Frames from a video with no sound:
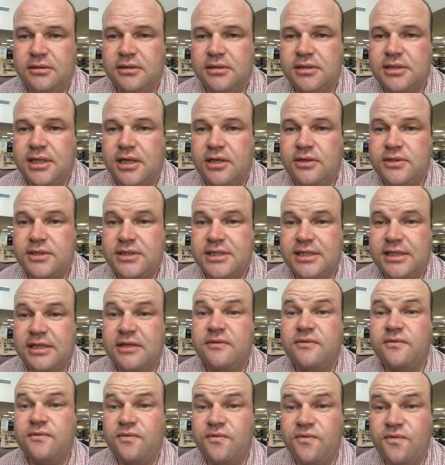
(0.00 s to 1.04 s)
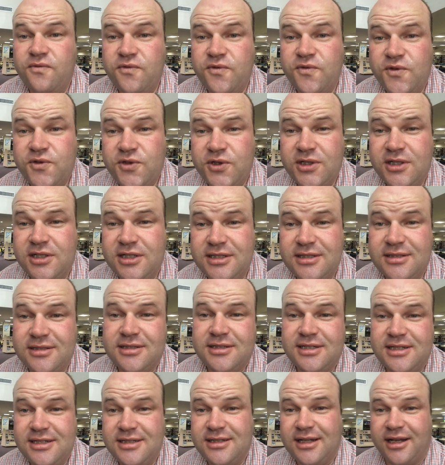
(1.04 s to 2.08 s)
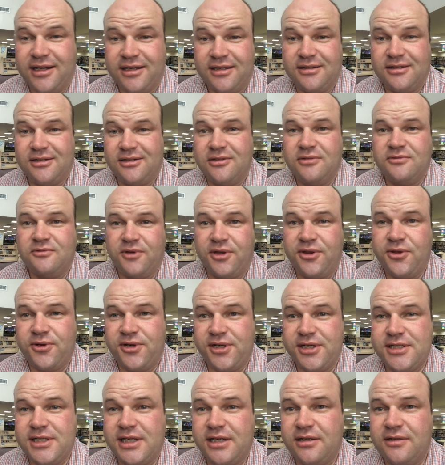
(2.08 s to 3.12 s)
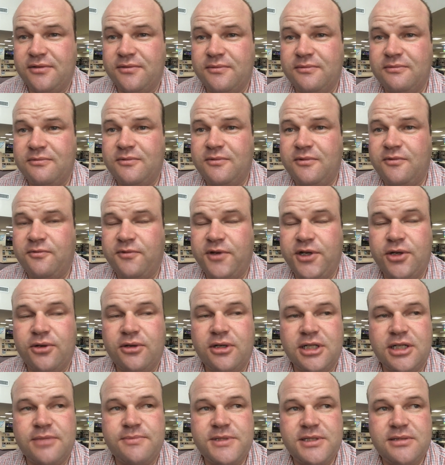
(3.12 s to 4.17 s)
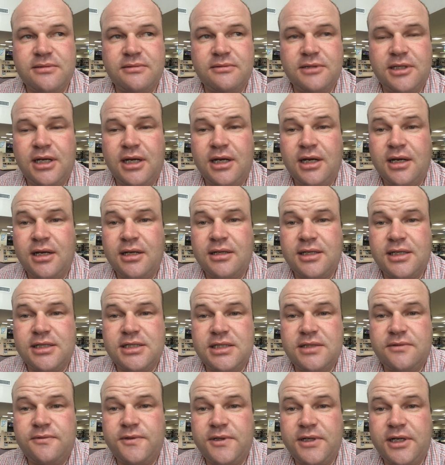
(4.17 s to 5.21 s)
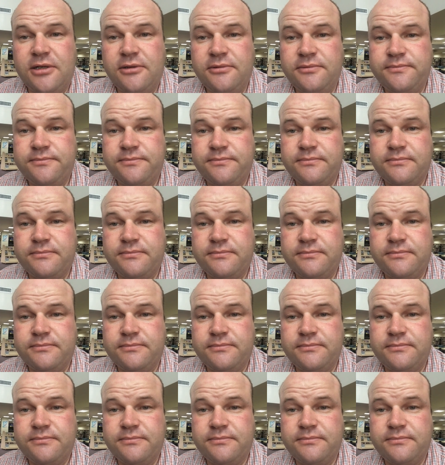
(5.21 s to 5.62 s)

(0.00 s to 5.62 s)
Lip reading: sounds and see like, you know, with 30-second video clips. That's it for now.